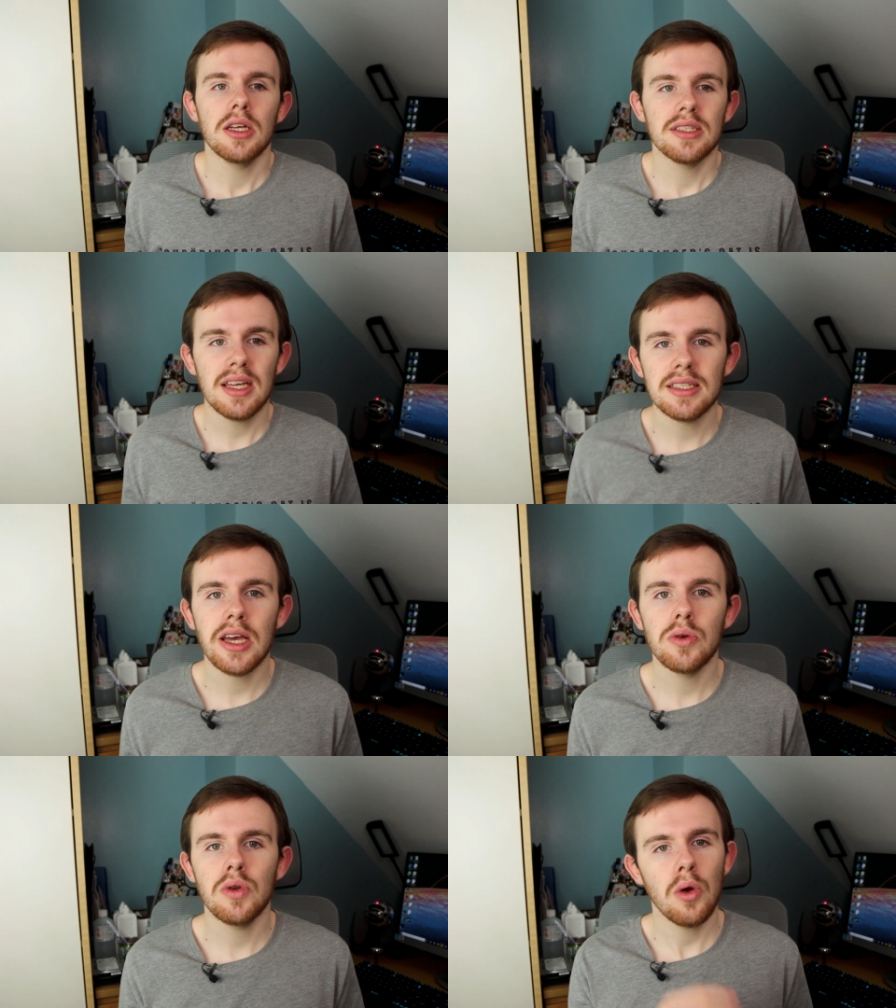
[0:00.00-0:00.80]
sit
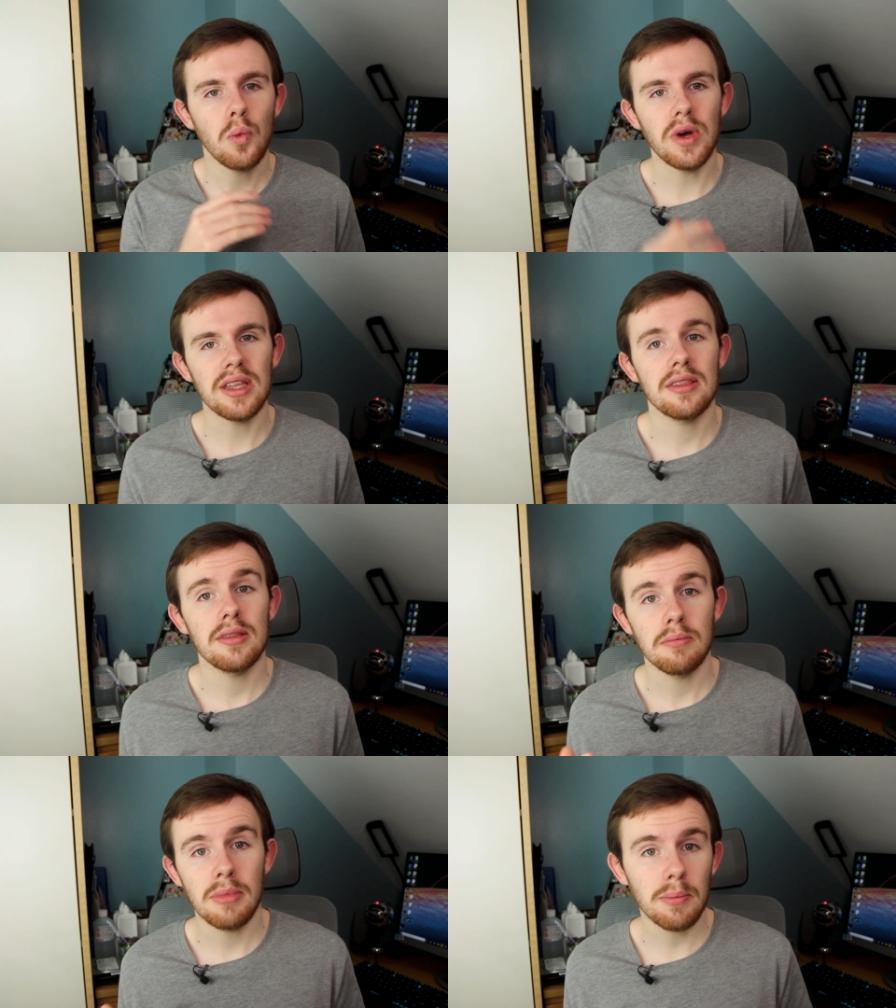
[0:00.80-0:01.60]
down with
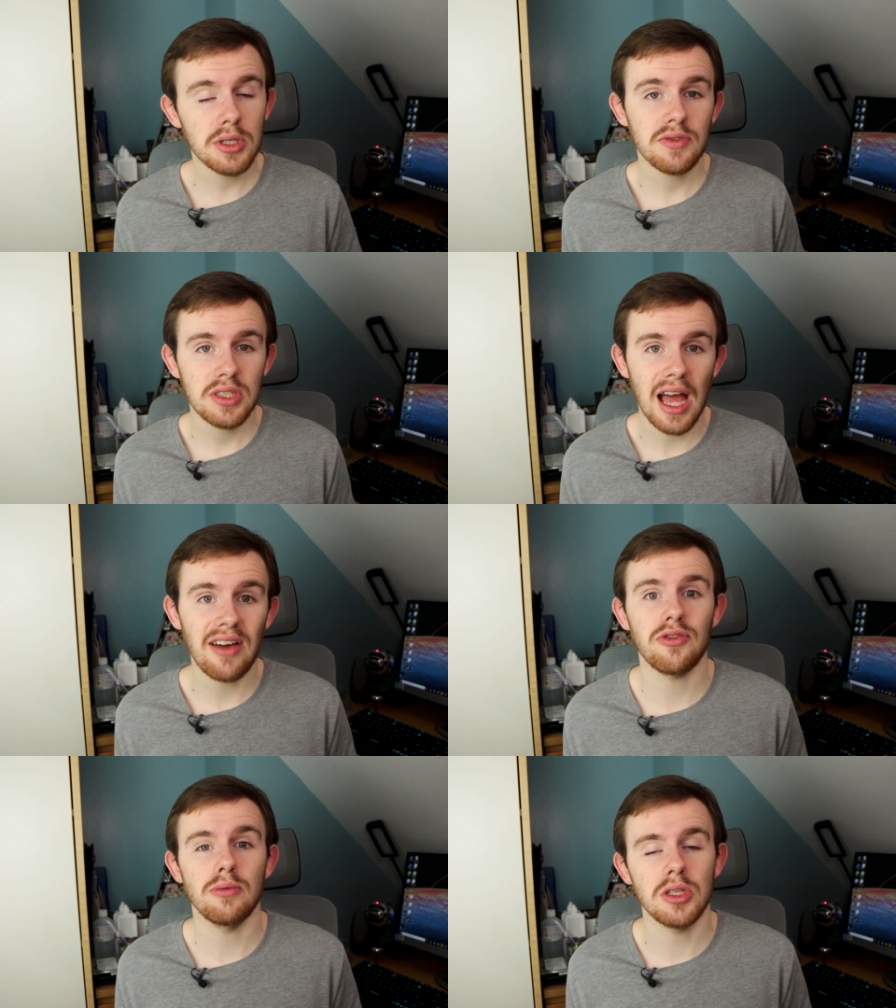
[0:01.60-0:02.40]
members of
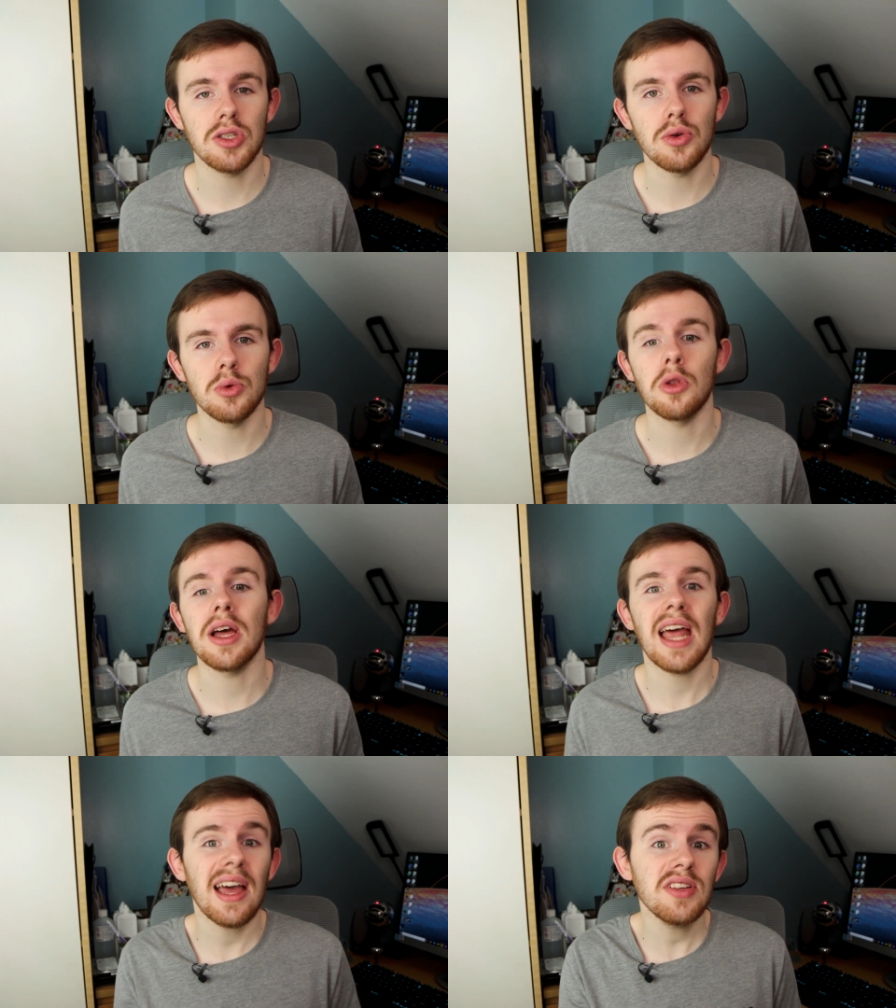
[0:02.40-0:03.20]
staff from the school
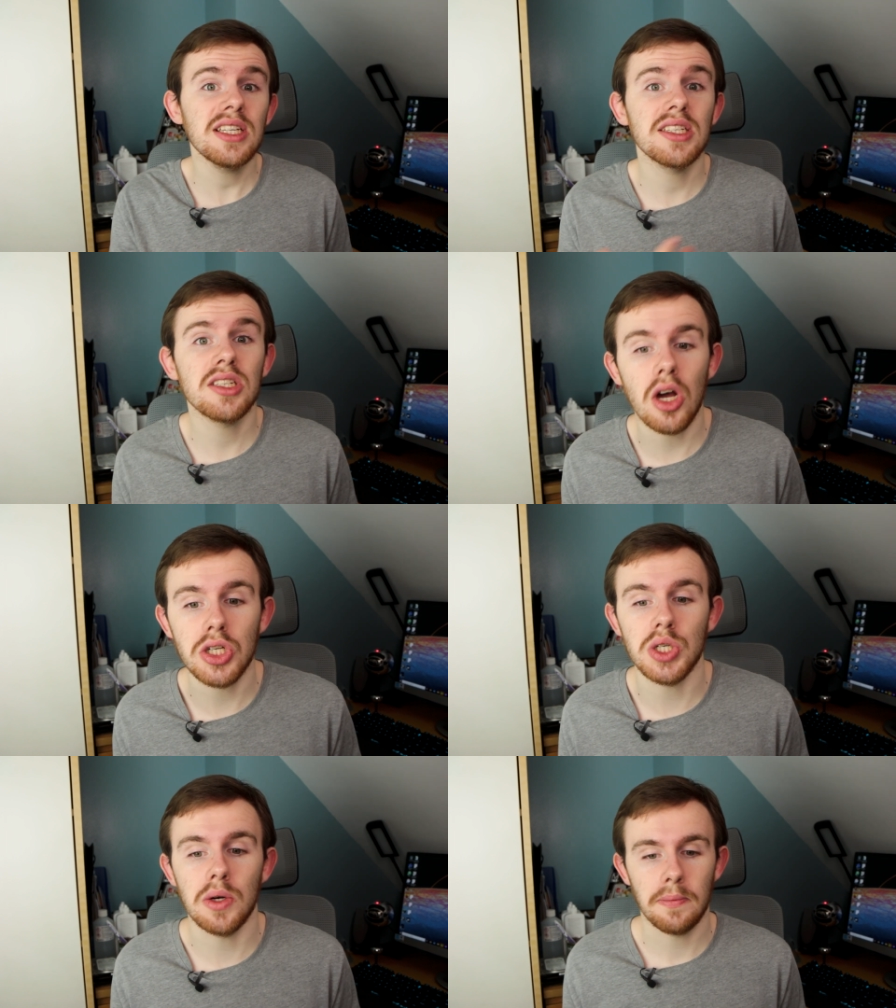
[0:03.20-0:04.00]
and have a
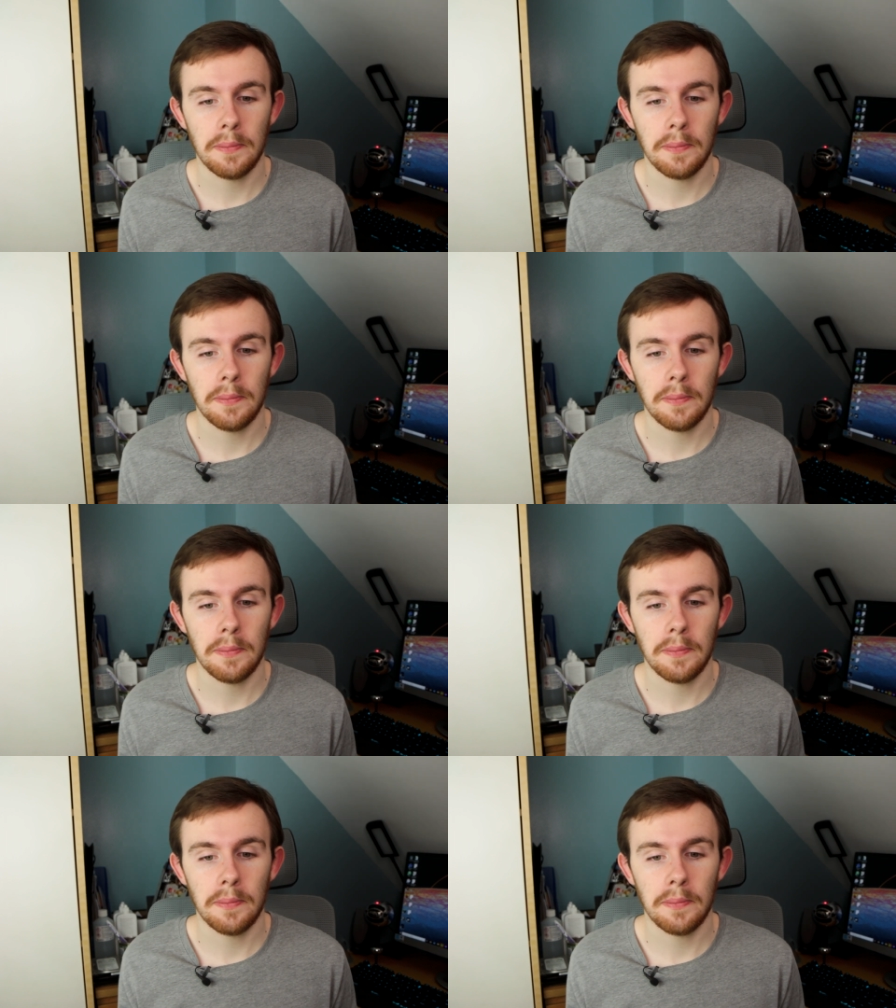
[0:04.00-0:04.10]
discussion.